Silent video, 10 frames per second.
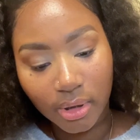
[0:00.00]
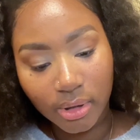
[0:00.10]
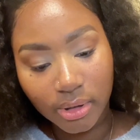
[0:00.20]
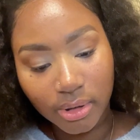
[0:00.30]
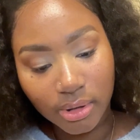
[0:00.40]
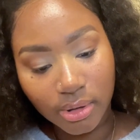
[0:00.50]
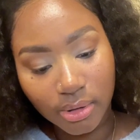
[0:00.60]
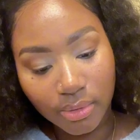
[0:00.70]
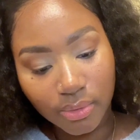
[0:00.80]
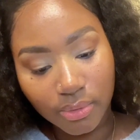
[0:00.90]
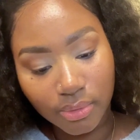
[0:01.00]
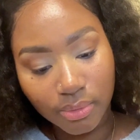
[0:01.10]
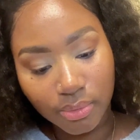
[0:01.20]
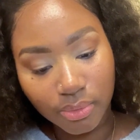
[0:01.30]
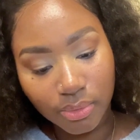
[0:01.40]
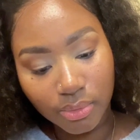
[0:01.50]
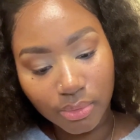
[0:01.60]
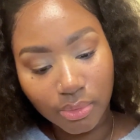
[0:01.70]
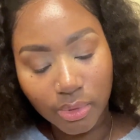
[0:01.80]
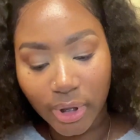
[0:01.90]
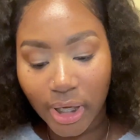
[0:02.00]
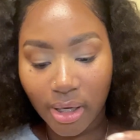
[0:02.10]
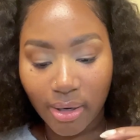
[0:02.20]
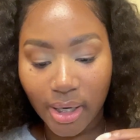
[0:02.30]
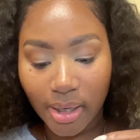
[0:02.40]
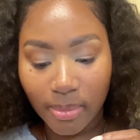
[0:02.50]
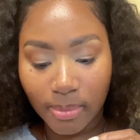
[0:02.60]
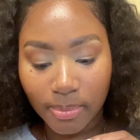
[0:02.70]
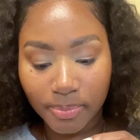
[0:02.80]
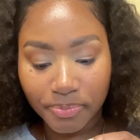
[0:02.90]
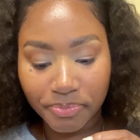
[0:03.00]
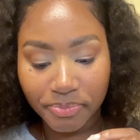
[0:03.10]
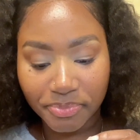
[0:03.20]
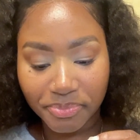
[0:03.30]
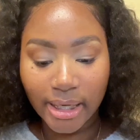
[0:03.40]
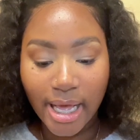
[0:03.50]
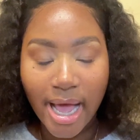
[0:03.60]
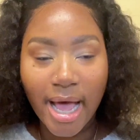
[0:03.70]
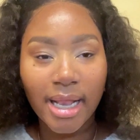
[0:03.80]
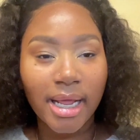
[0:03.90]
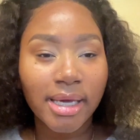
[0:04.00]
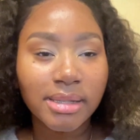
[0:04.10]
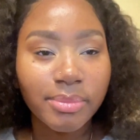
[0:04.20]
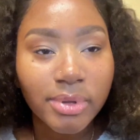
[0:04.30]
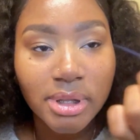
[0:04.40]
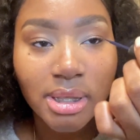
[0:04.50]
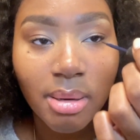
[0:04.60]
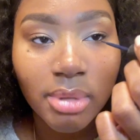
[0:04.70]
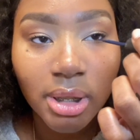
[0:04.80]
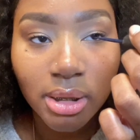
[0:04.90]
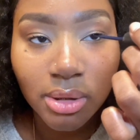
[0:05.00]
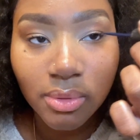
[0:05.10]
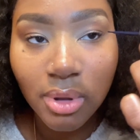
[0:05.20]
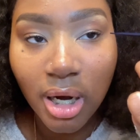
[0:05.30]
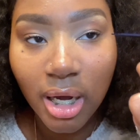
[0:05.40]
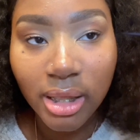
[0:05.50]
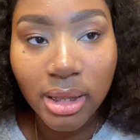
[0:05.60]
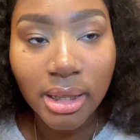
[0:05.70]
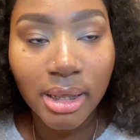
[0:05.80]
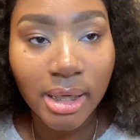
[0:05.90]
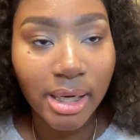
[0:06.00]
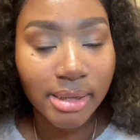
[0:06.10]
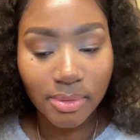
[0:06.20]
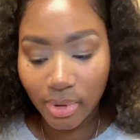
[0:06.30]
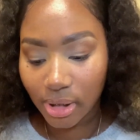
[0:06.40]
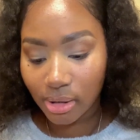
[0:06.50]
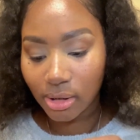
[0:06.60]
So here I am. I like to put some glue on the lid as well,